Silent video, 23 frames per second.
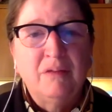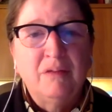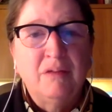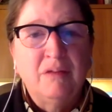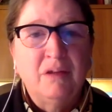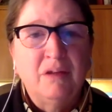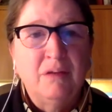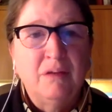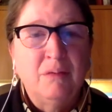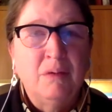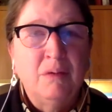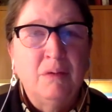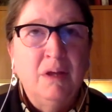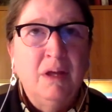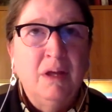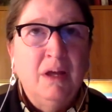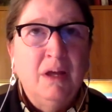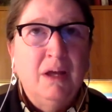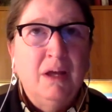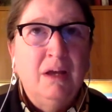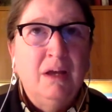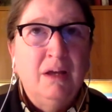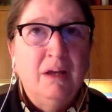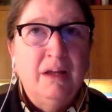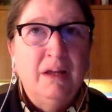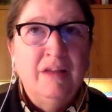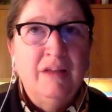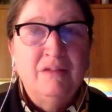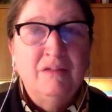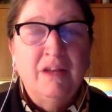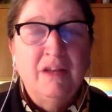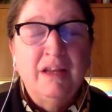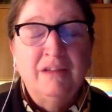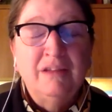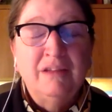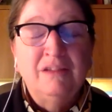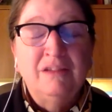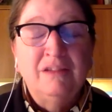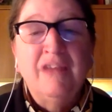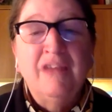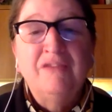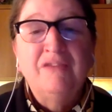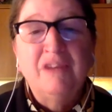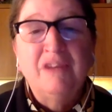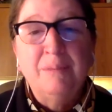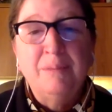So it
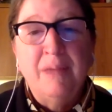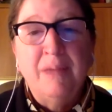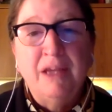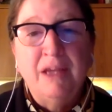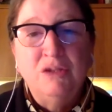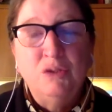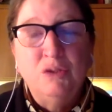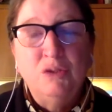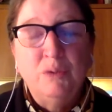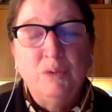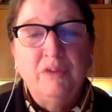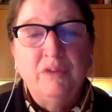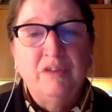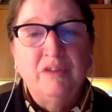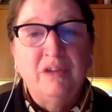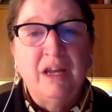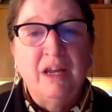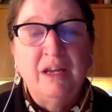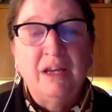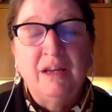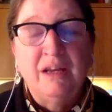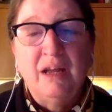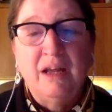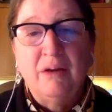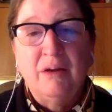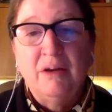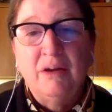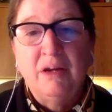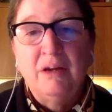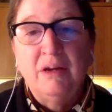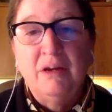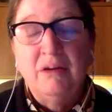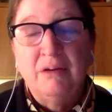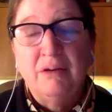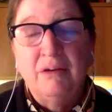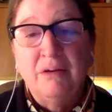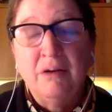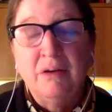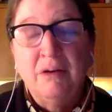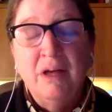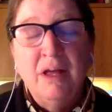definitely made you a standout here.